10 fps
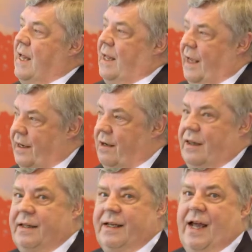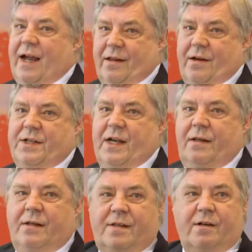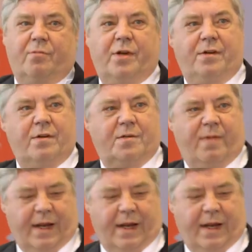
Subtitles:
Radiolytic hydrogen, so produced